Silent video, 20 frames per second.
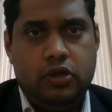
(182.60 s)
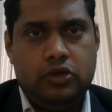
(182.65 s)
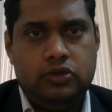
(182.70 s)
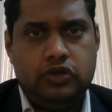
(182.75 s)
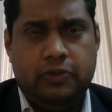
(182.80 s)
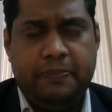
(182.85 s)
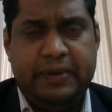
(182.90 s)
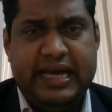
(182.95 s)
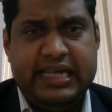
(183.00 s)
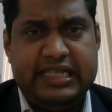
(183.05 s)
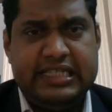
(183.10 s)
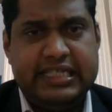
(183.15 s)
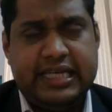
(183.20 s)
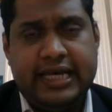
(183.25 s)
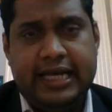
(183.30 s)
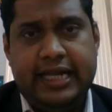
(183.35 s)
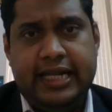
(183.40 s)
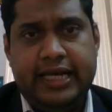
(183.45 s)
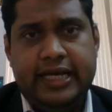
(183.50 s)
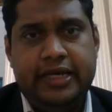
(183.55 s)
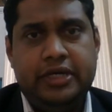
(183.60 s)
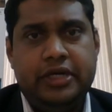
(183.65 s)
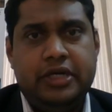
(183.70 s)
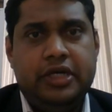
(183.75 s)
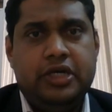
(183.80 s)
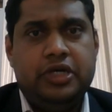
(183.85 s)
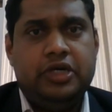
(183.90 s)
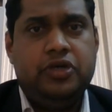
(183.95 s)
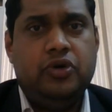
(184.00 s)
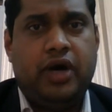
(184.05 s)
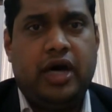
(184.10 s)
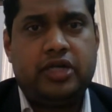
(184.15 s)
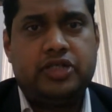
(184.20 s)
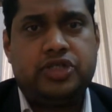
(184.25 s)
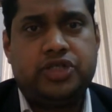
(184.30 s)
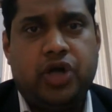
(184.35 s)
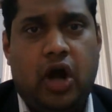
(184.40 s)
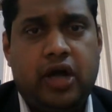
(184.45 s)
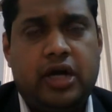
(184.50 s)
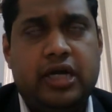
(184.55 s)
So basically you are
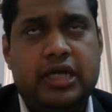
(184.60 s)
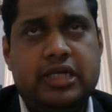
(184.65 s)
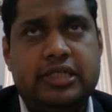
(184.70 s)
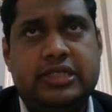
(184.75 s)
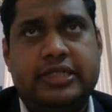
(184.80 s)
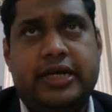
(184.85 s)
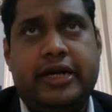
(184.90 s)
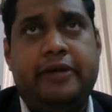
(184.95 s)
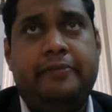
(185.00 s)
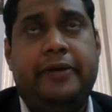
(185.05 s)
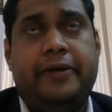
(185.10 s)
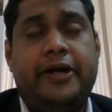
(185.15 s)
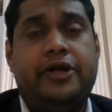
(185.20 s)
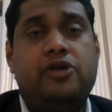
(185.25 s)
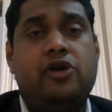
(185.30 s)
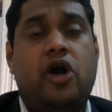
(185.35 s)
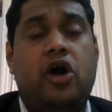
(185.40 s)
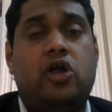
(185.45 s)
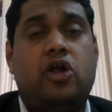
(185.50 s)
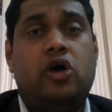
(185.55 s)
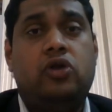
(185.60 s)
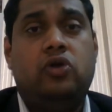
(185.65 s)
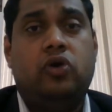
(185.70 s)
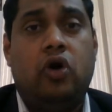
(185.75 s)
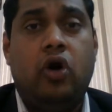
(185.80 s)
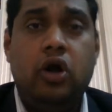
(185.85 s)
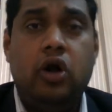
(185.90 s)
shortlisted but you are on